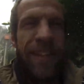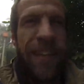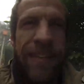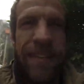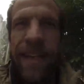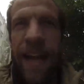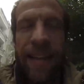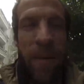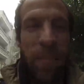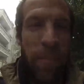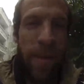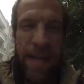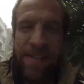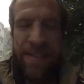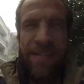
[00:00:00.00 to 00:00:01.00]
It's not the
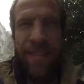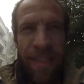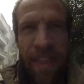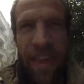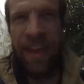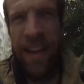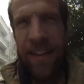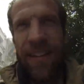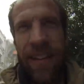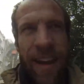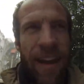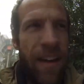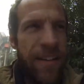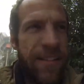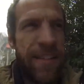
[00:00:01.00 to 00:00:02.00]
best thing,
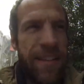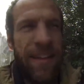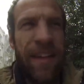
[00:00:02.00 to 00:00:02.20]
honestly.